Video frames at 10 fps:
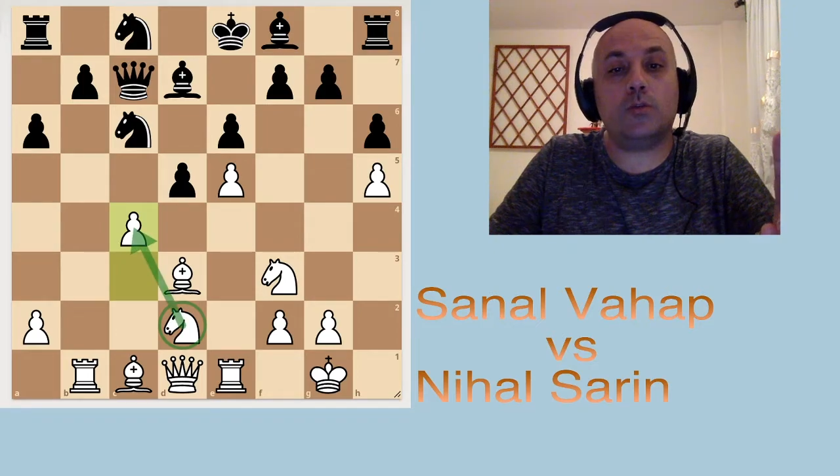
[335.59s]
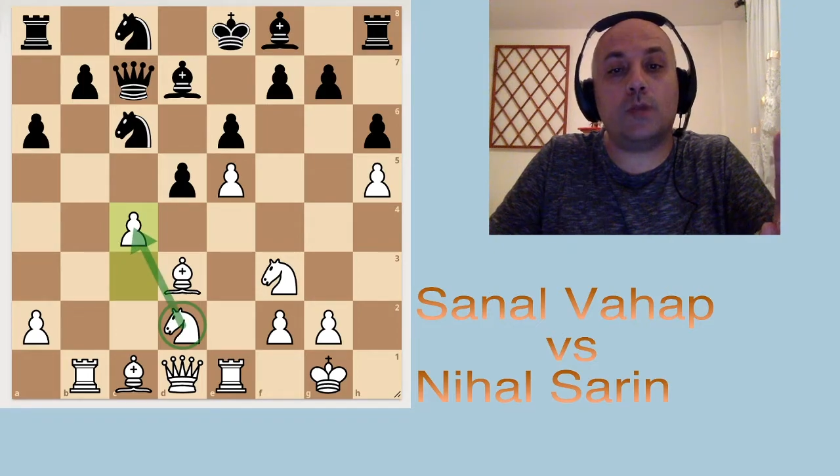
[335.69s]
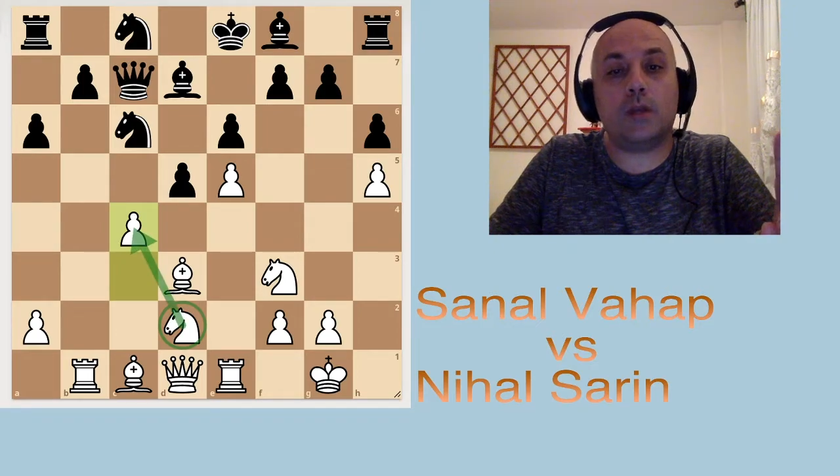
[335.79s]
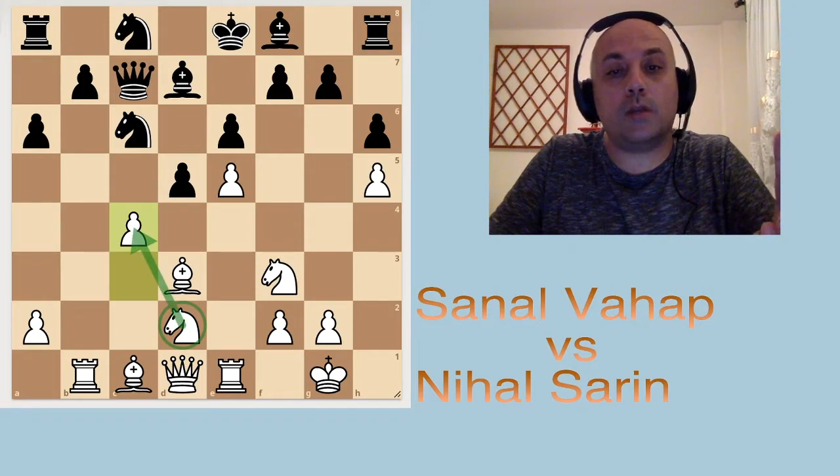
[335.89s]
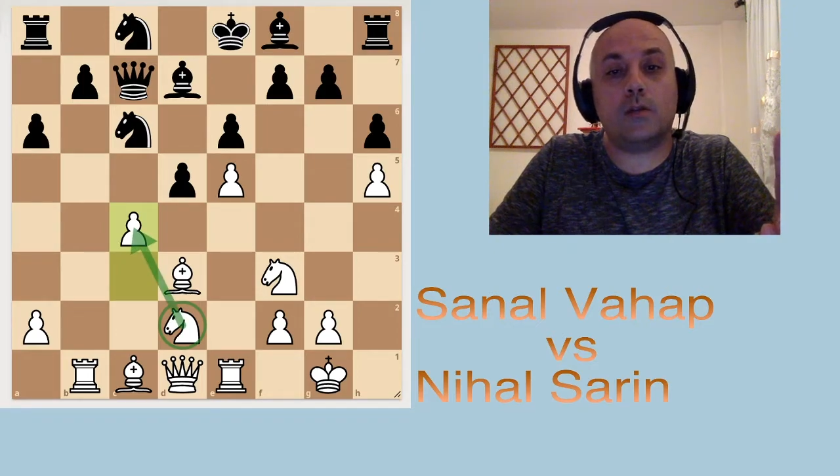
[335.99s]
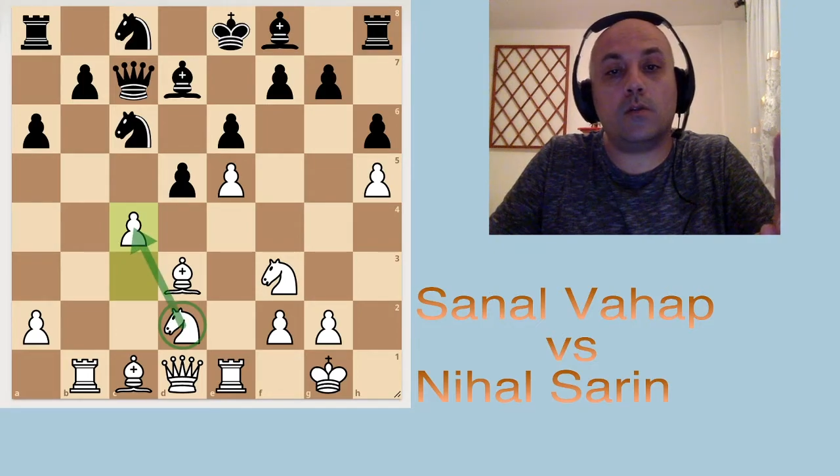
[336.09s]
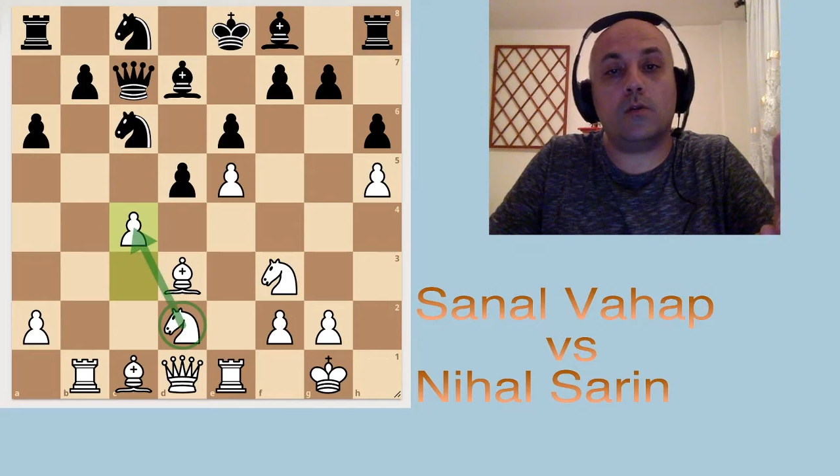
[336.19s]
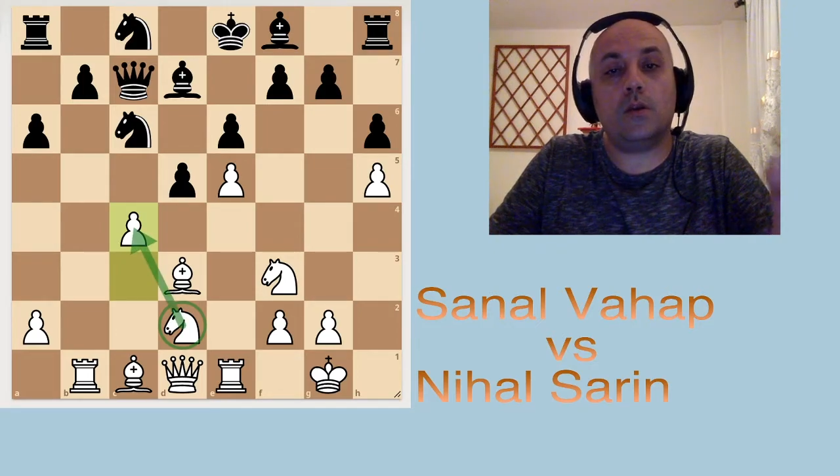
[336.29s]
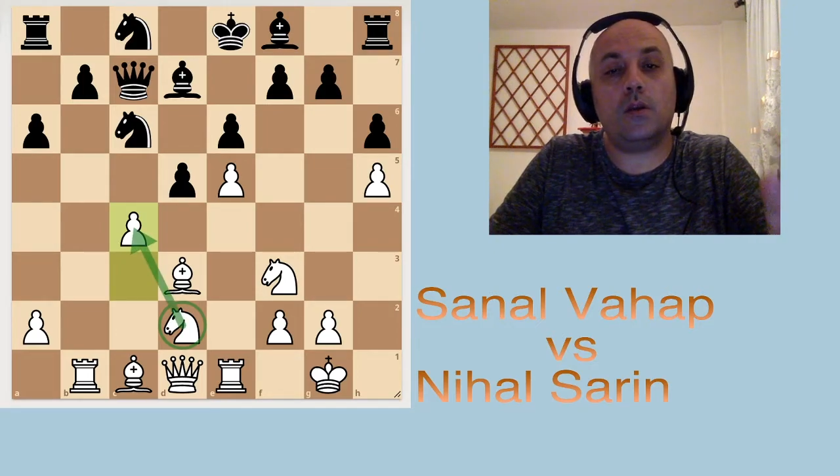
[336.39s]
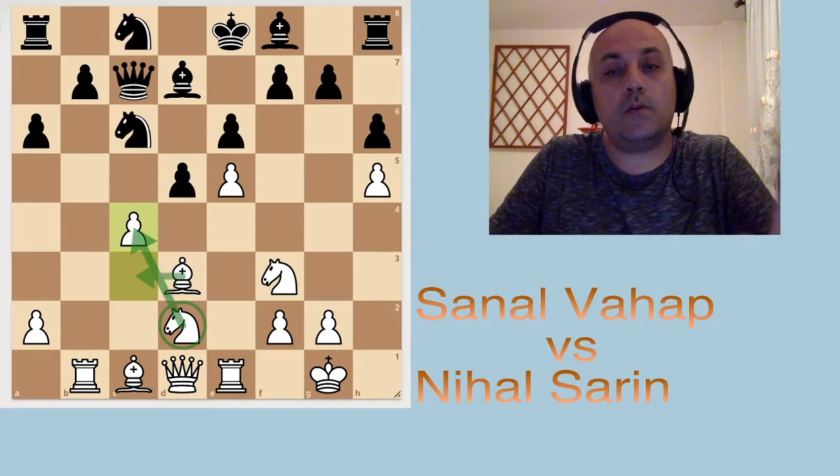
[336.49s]
knight can go
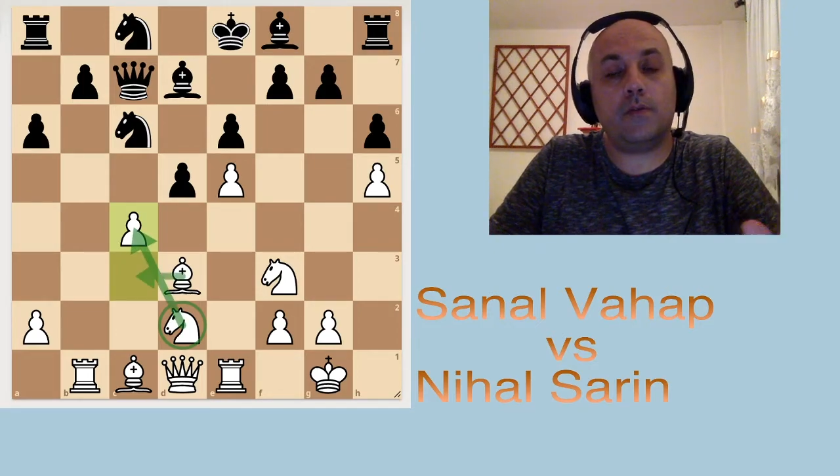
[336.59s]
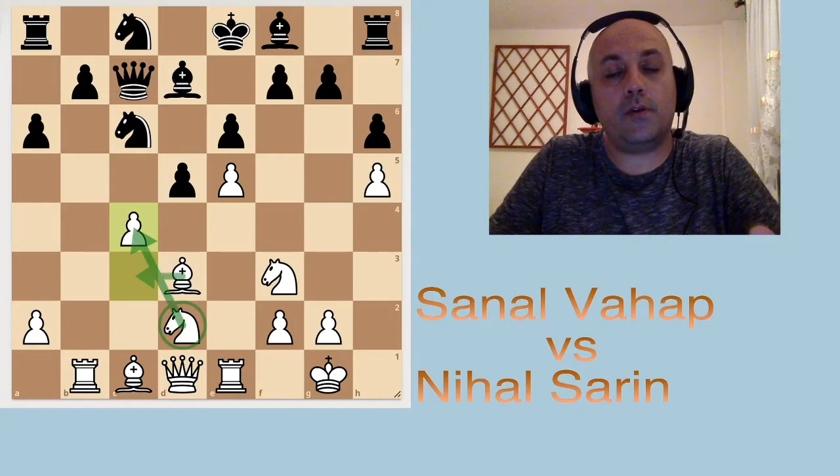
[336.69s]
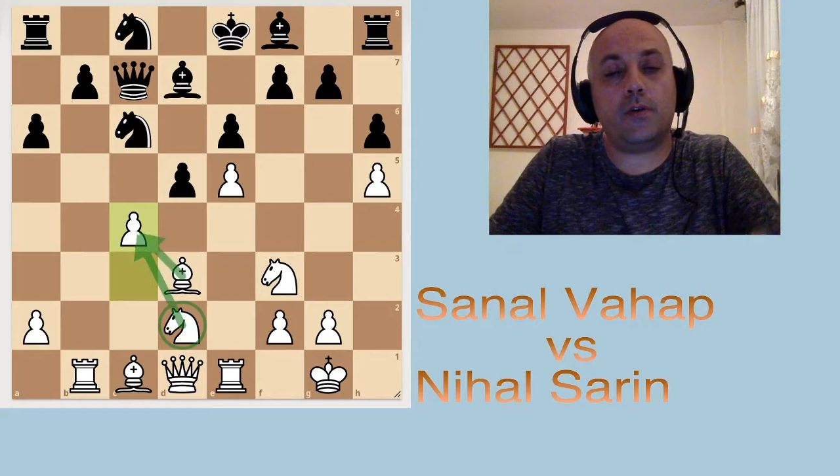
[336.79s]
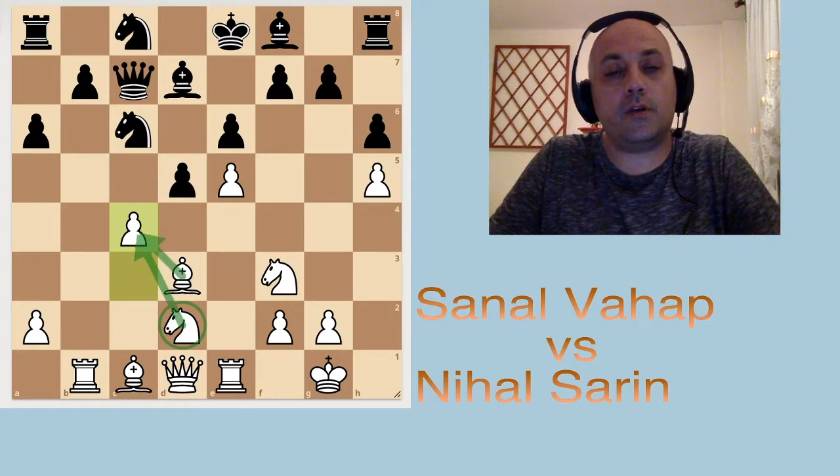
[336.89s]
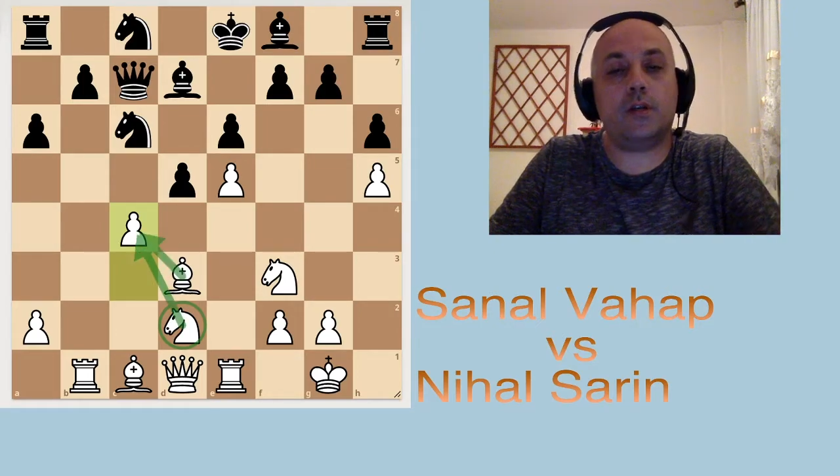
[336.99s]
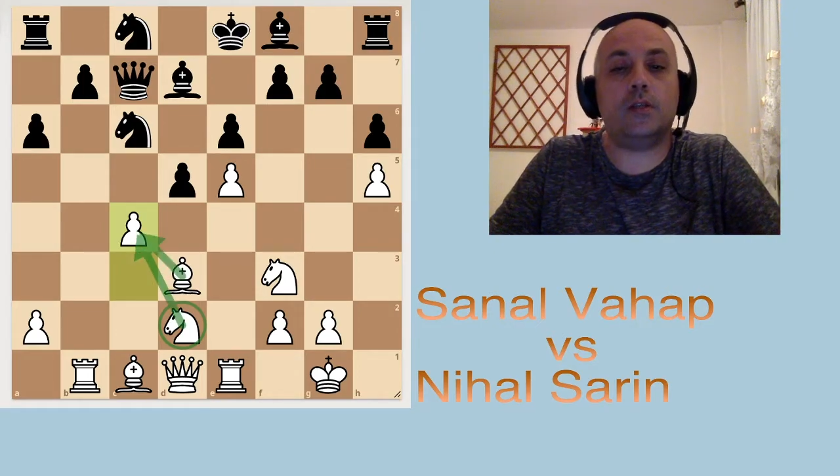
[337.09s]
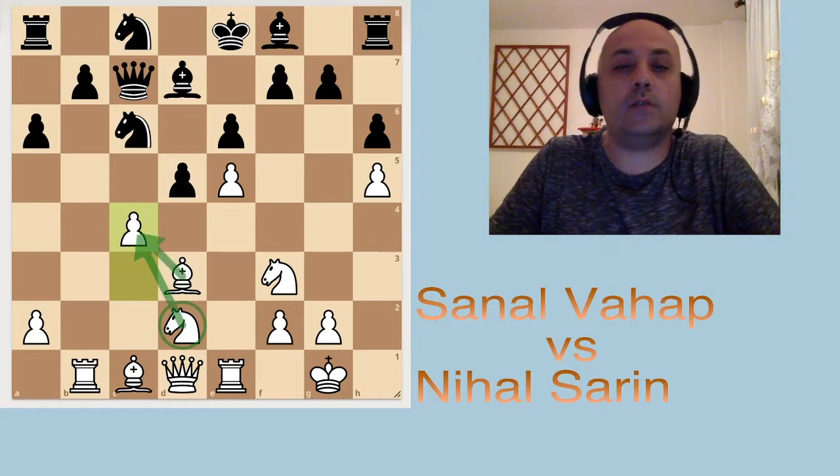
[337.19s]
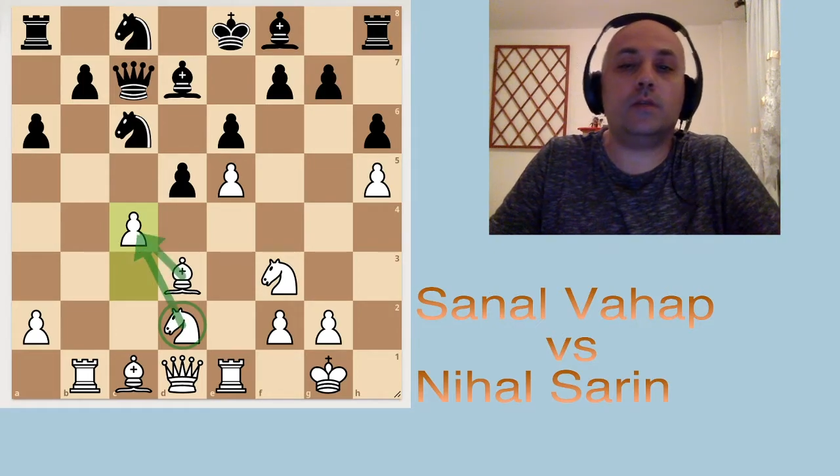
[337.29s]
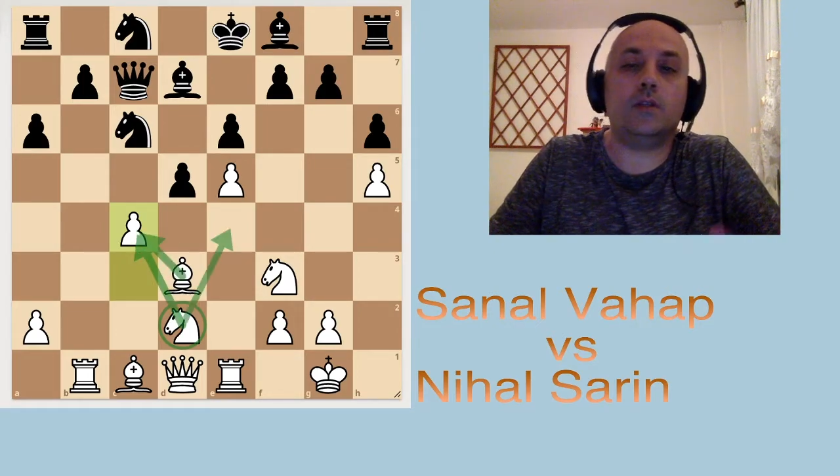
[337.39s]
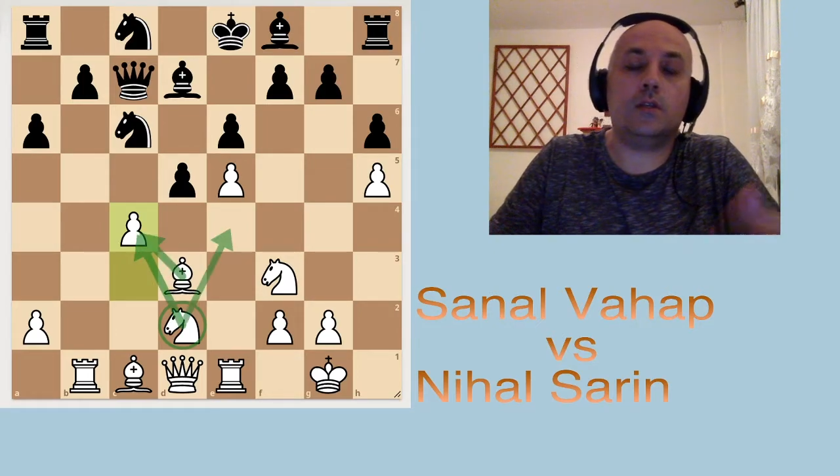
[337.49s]
here, very
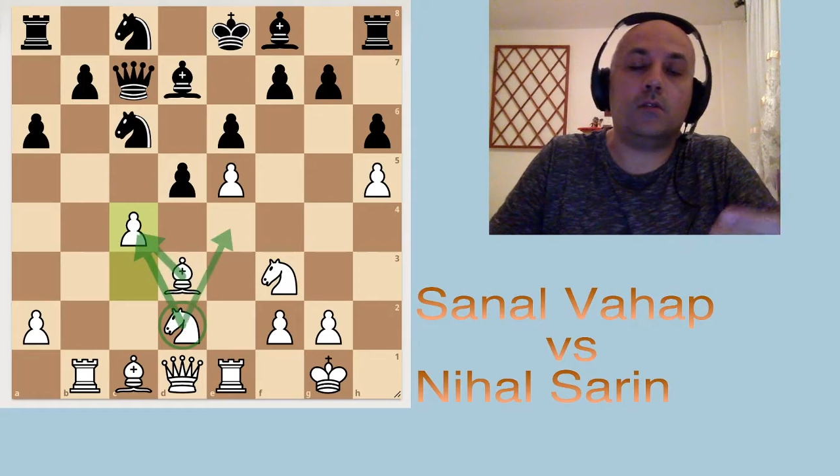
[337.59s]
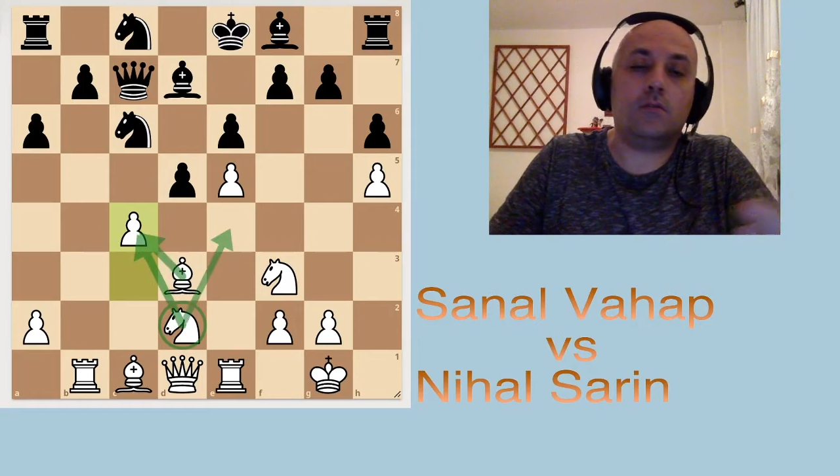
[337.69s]
aggressive ideas.